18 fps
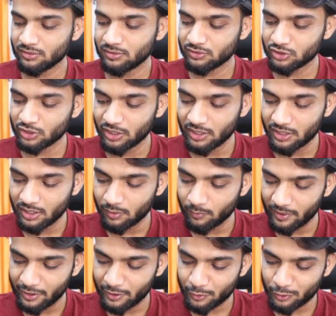sorry, uh,
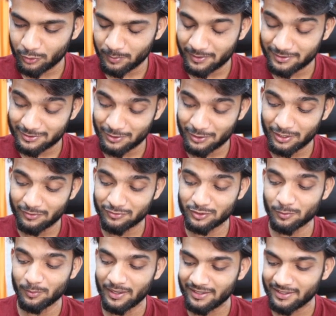1 into the power 0
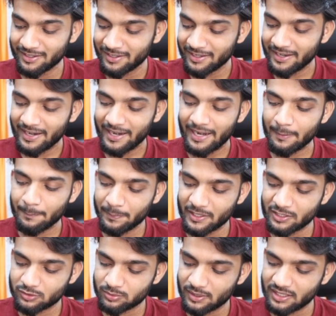gives you 1. 8
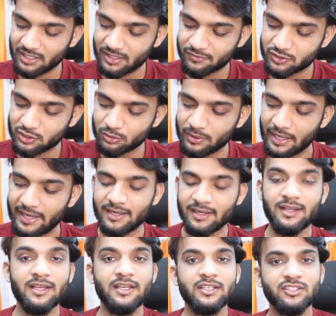plus 1 gives you
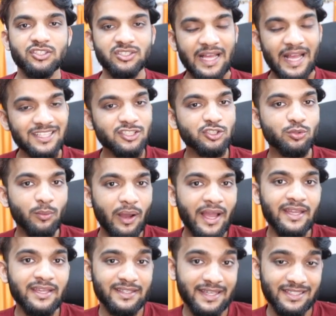9. So that's
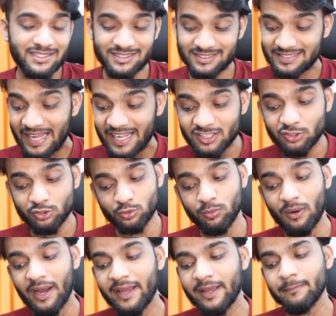why, yes, that's
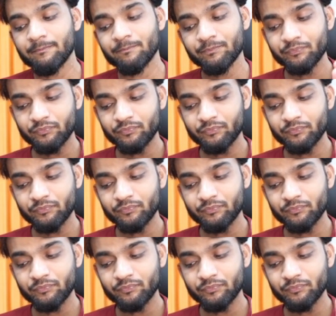why